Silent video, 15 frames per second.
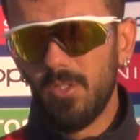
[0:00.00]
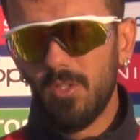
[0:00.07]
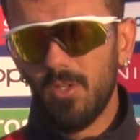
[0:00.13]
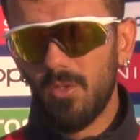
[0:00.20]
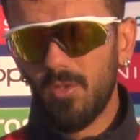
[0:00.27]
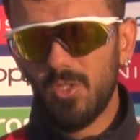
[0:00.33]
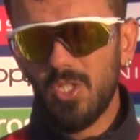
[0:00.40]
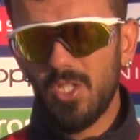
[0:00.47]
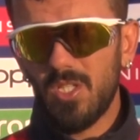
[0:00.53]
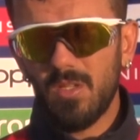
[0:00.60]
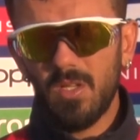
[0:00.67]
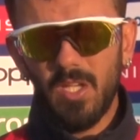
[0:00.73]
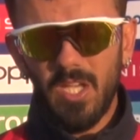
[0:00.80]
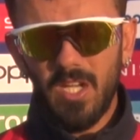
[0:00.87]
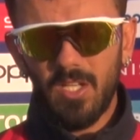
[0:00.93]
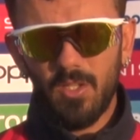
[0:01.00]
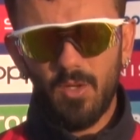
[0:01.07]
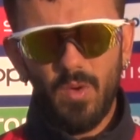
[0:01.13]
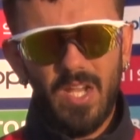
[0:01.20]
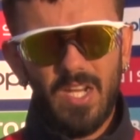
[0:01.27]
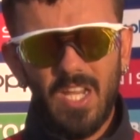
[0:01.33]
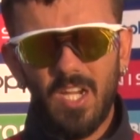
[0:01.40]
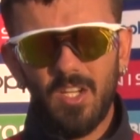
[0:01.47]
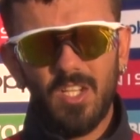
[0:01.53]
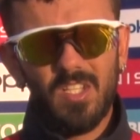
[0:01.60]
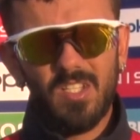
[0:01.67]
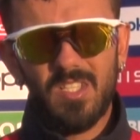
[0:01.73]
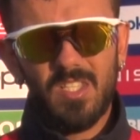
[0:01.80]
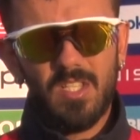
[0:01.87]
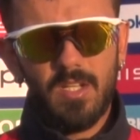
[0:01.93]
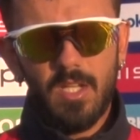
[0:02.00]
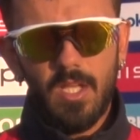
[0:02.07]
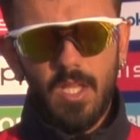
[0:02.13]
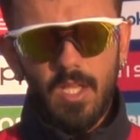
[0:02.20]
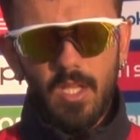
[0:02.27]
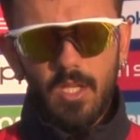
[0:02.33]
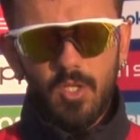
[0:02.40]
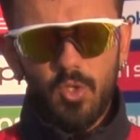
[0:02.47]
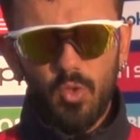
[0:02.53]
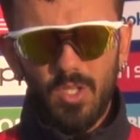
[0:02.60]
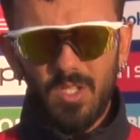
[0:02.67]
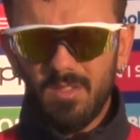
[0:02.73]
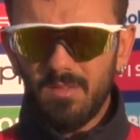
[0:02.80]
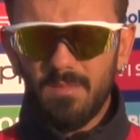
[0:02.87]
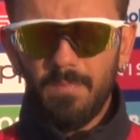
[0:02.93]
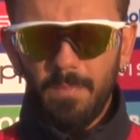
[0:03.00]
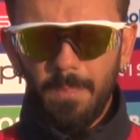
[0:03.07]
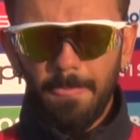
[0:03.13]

you know, just hitting the right areas and doing